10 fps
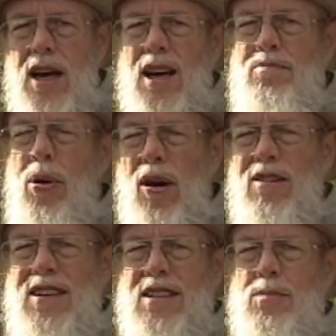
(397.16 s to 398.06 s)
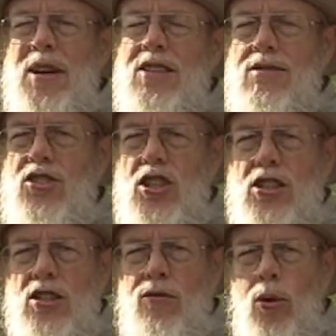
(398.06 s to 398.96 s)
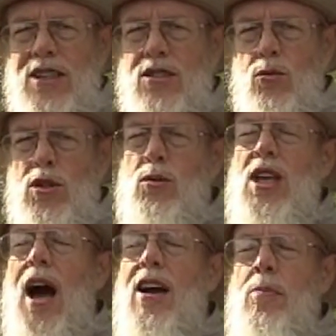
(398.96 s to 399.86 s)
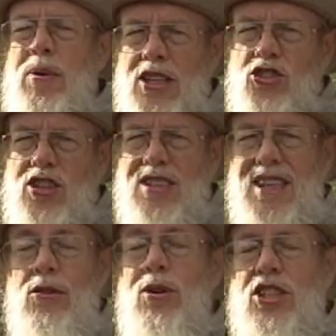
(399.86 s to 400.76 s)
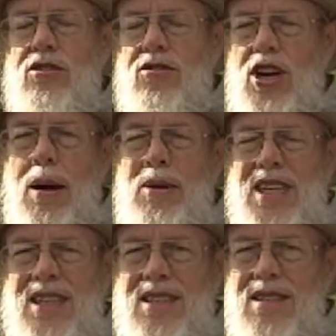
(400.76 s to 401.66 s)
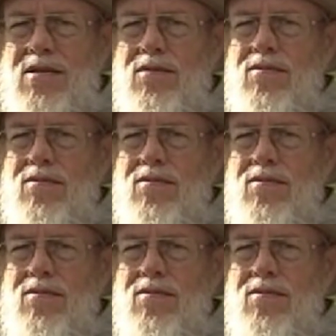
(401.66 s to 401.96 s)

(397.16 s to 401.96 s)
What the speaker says: and partly it's because of Gigi's voice, which was higher pitched in the original Japanese.